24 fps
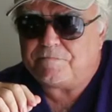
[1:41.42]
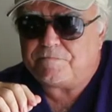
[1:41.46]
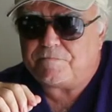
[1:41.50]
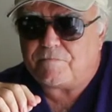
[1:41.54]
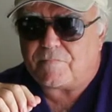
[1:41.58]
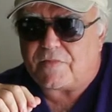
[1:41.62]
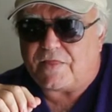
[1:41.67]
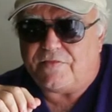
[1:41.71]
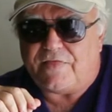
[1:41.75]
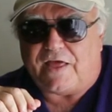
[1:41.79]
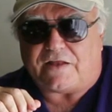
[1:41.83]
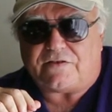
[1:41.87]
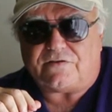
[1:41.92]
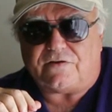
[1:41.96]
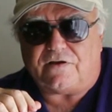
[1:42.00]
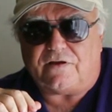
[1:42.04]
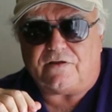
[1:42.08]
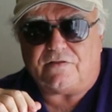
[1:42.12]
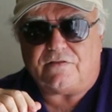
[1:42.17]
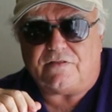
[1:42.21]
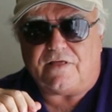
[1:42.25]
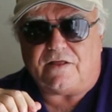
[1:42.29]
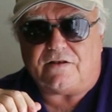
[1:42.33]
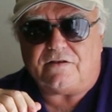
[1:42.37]
that
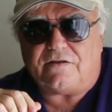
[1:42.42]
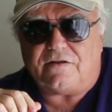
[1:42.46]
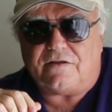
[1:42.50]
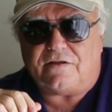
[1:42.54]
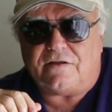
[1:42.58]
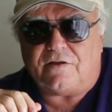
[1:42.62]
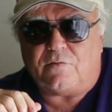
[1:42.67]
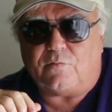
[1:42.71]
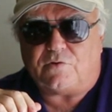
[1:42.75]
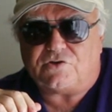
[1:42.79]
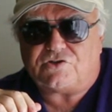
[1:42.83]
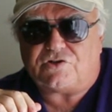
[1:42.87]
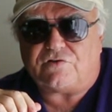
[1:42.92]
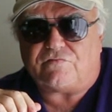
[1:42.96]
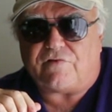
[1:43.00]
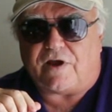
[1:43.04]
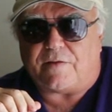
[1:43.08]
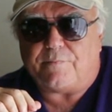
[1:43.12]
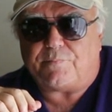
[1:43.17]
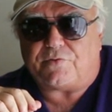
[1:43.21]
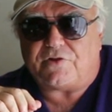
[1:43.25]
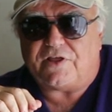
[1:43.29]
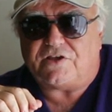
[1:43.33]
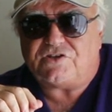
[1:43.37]
it was the
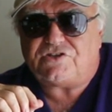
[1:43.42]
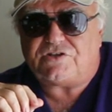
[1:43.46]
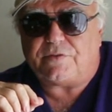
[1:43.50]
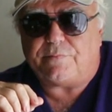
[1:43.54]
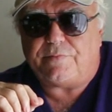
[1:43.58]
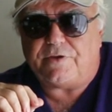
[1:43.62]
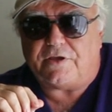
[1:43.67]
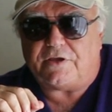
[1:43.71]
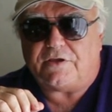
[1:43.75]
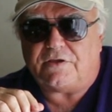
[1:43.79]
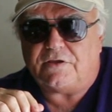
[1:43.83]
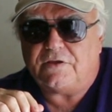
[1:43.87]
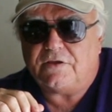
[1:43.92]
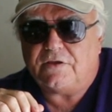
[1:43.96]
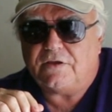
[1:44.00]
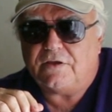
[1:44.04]
right place to be.